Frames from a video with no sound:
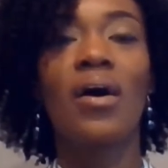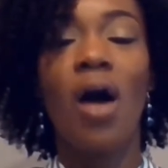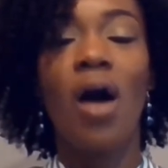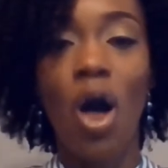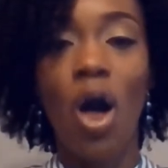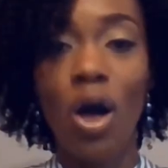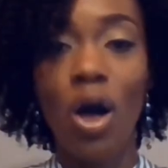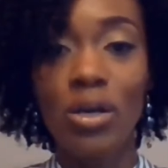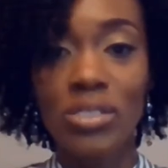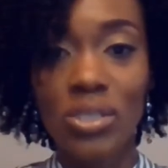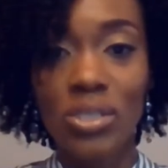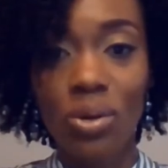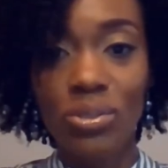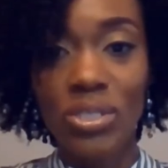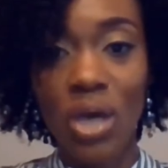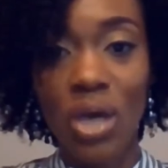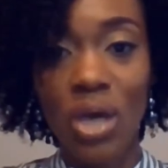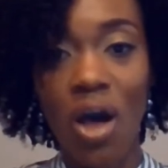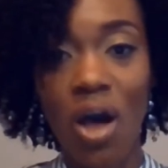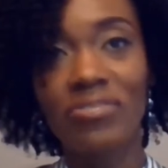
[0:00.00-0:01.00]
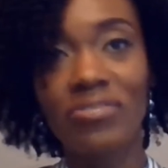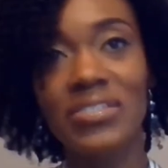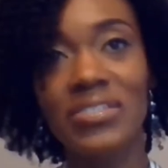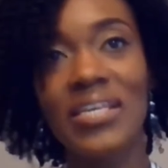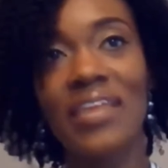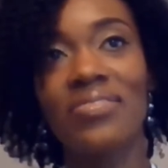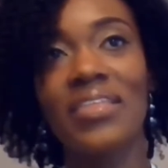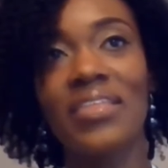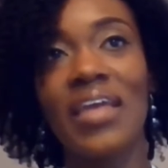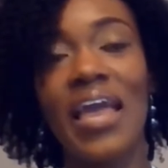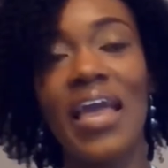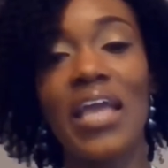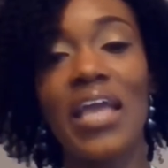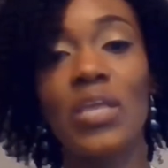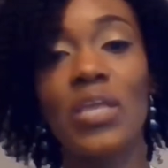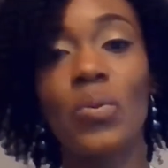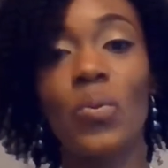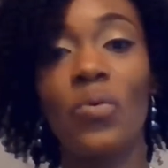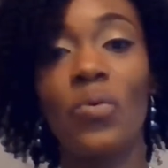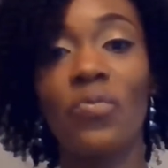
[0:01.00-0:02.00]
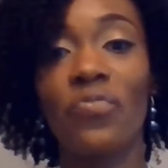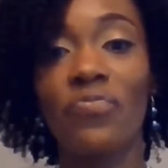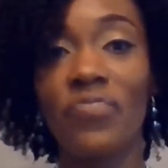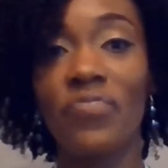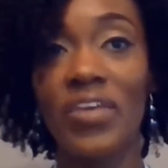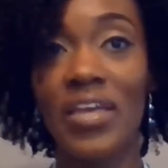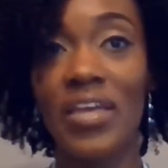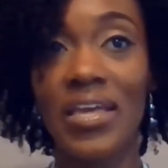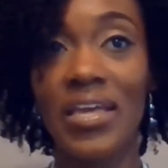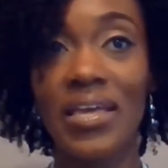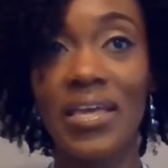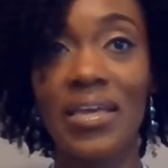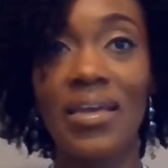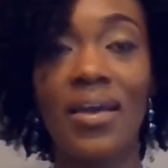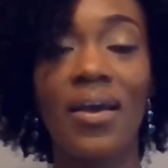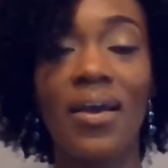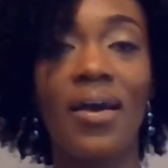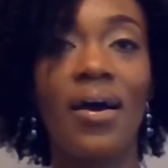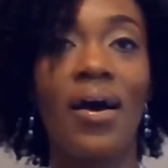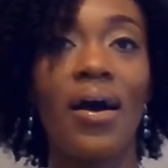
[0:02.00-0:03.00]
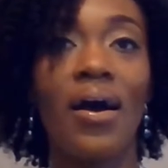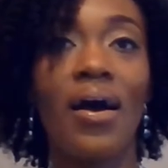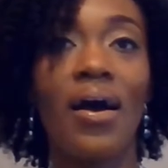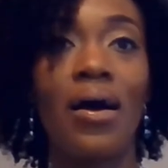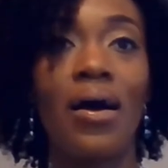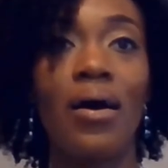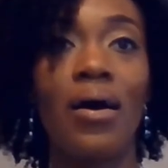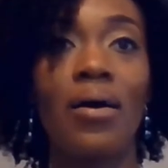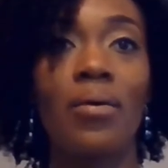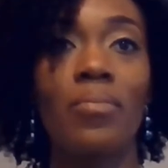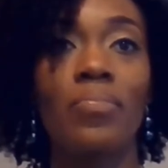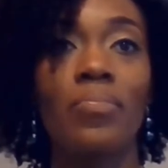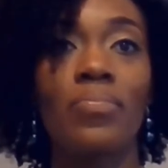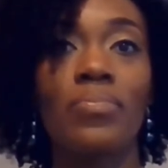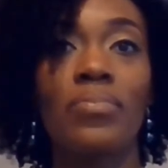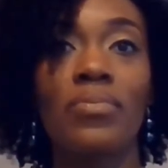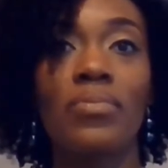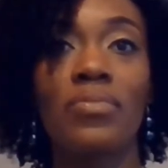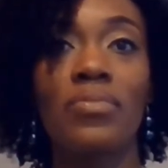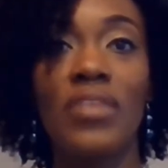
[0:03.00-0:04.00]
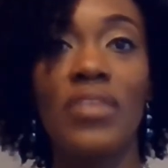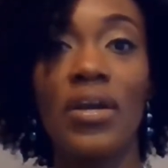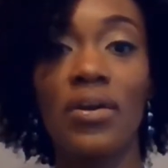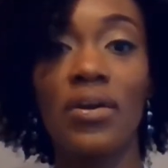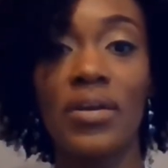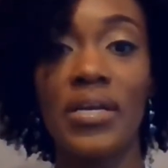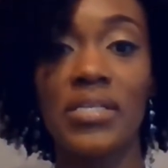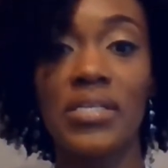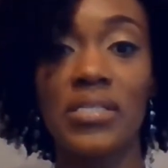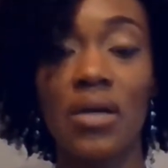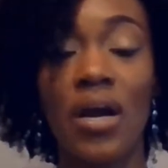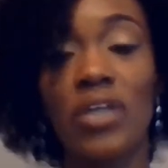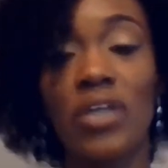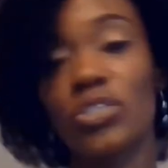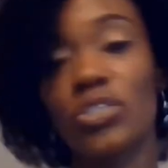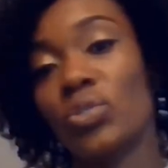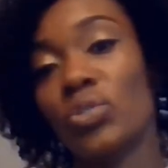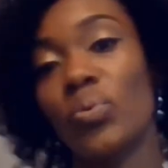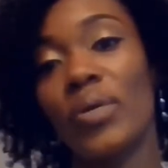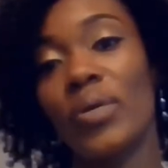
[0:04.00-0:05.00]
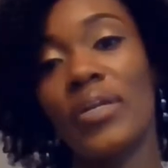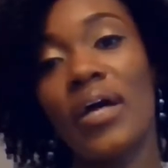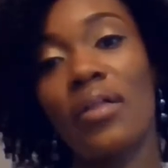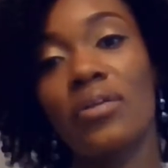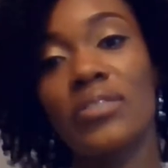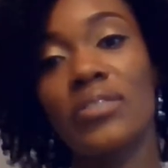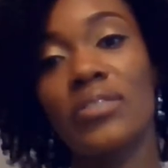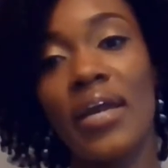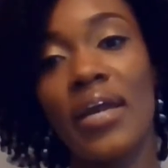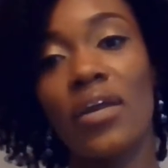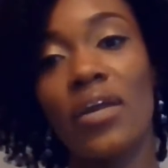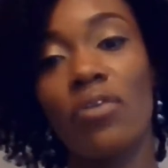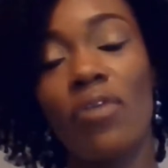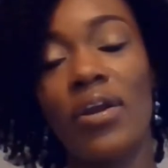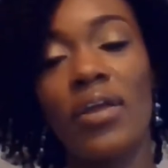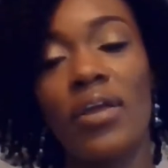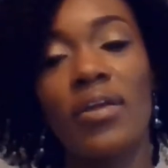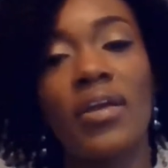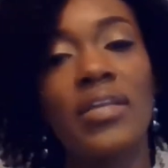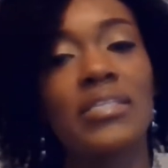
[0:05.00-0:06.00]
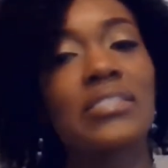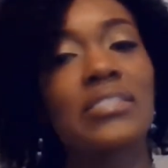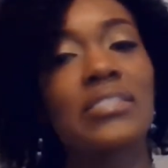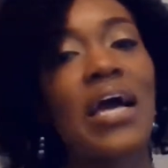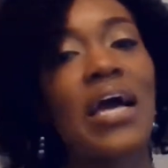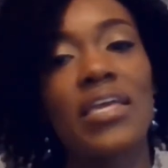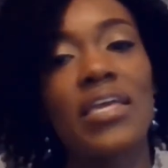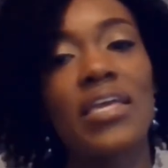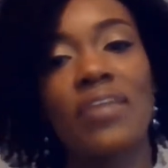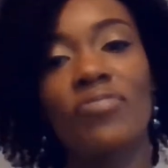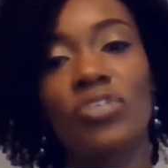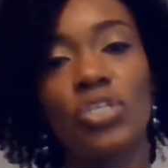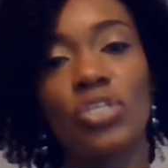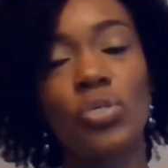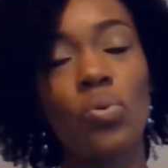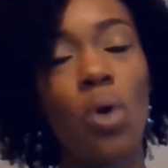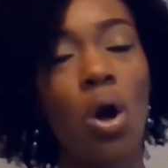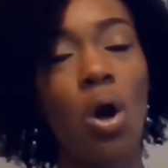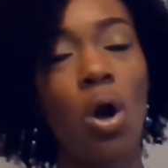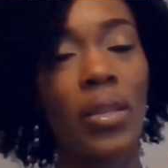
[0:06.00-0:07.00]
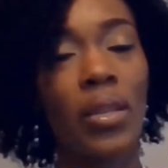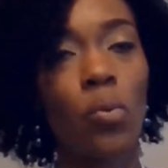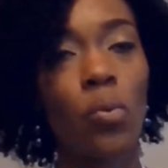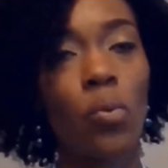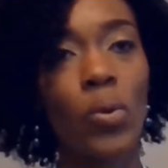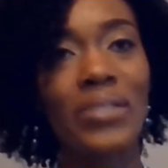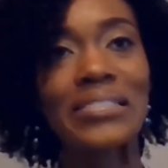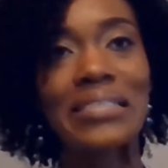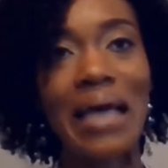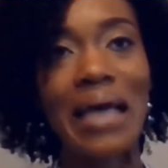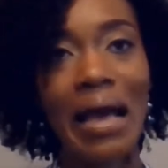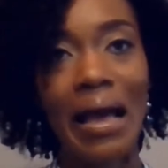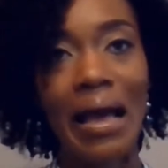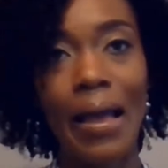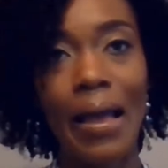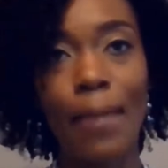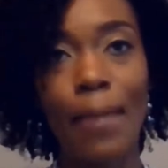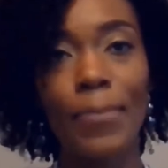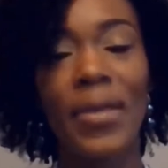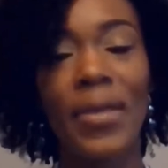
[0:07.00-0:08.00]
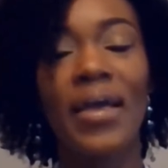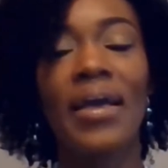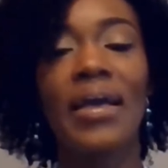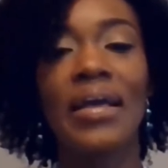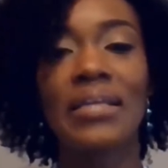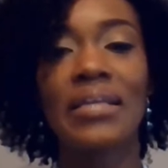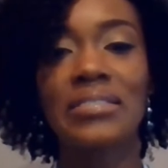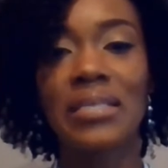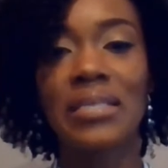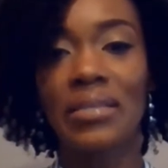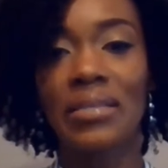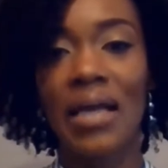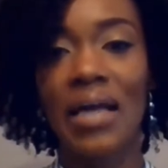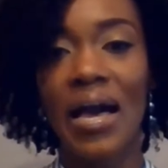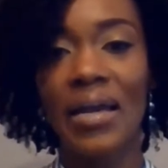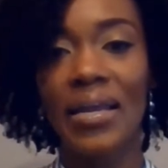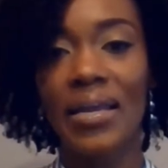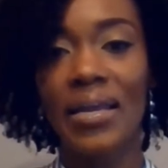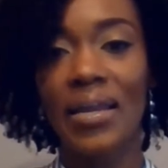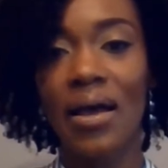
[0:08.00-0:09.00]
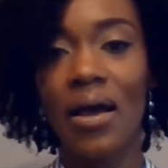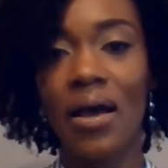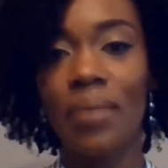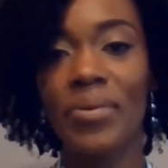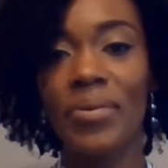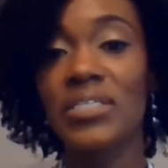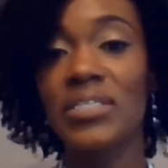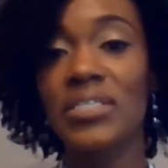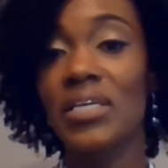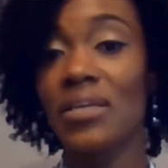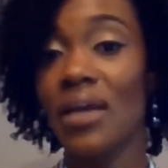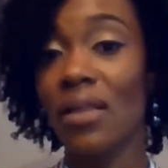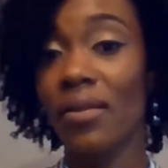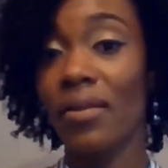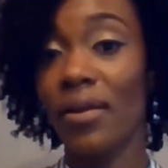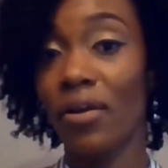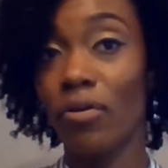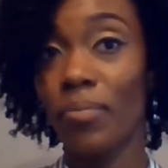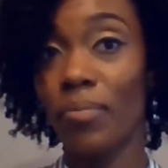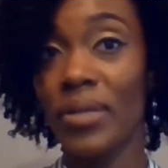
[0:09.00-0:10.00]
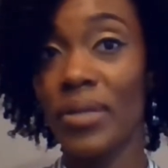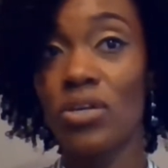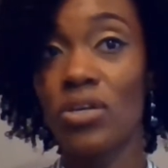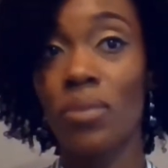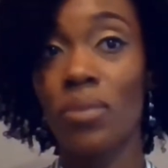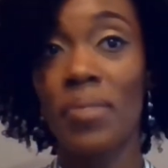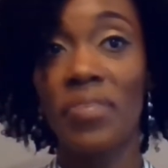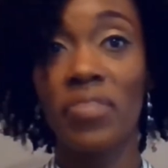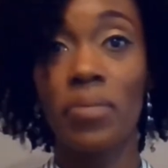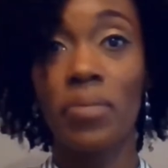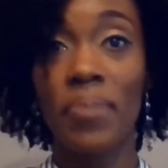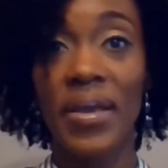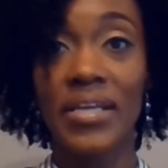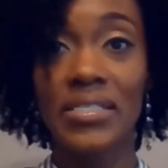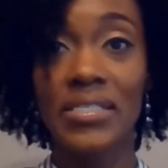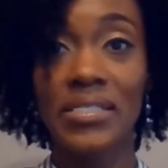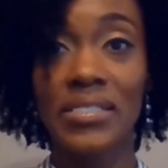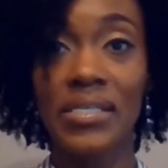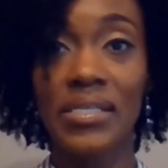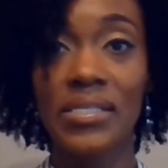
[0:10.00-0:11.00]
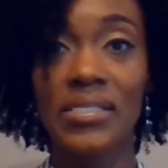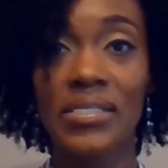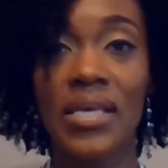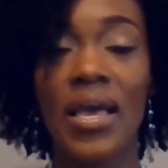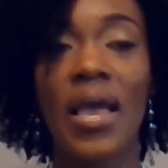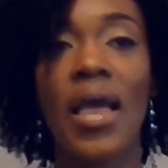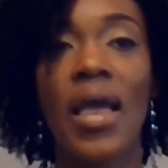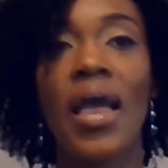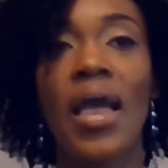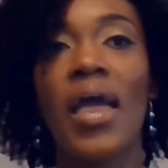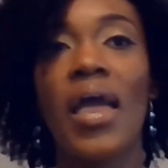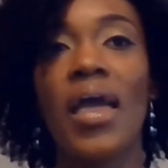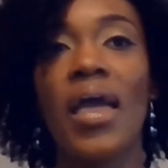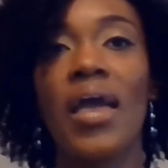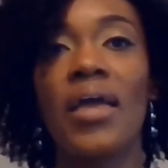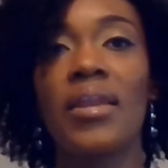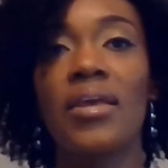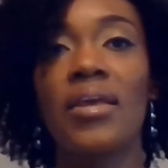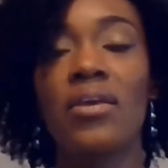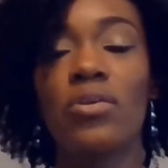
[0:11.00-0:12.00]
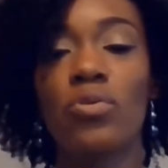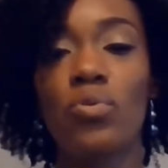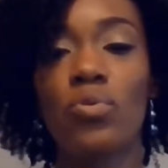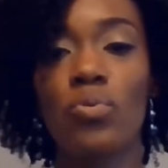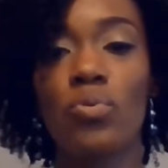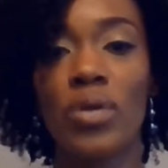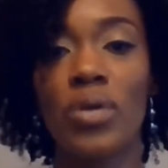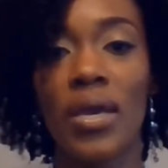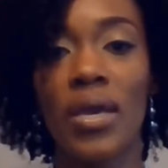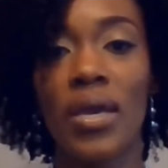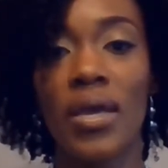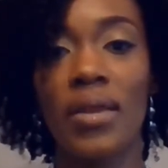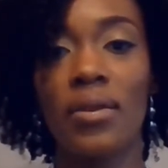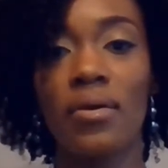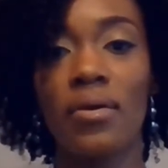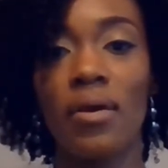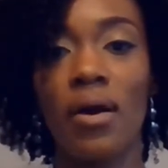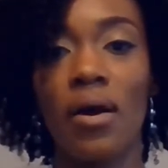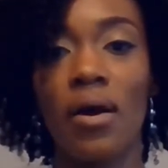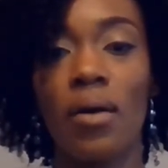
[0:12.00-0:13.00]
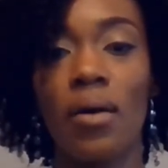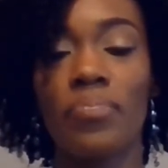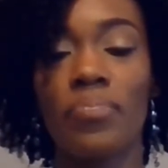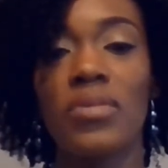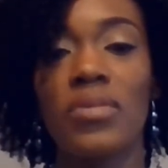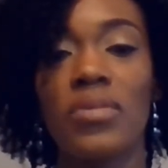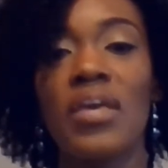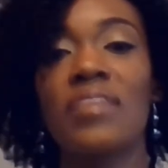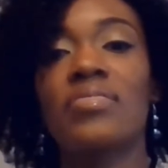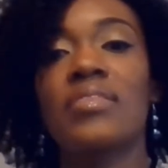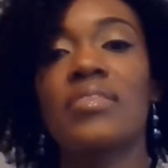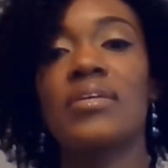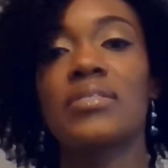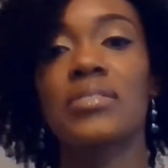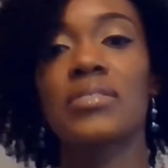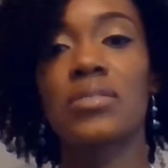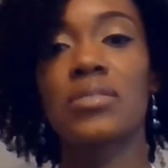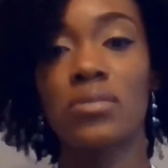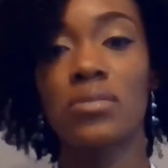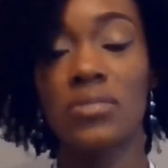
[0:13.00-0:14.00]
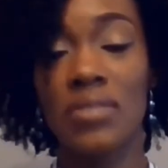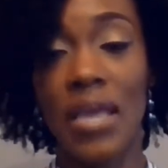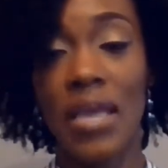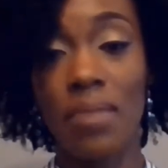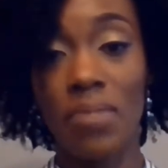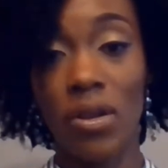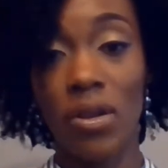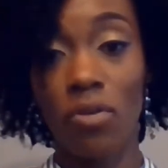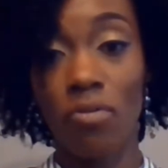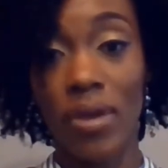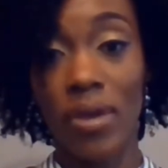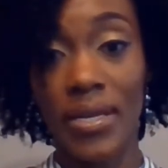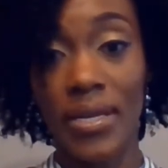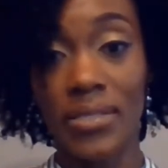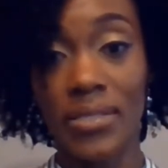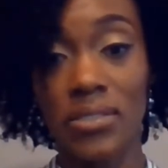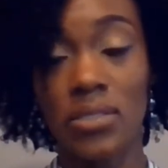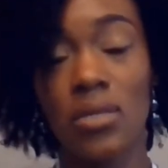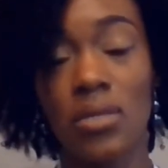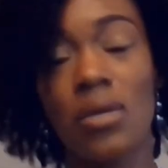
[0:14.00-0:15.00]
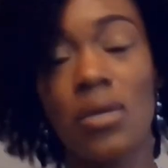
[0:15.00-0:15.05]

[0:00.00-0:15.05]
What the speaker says: Also, to offset the annual fee, there is a $120 dining credit. It is not given to you all at one time. It's allotted in $10 increments on a monthly basis, and you can get this statement credit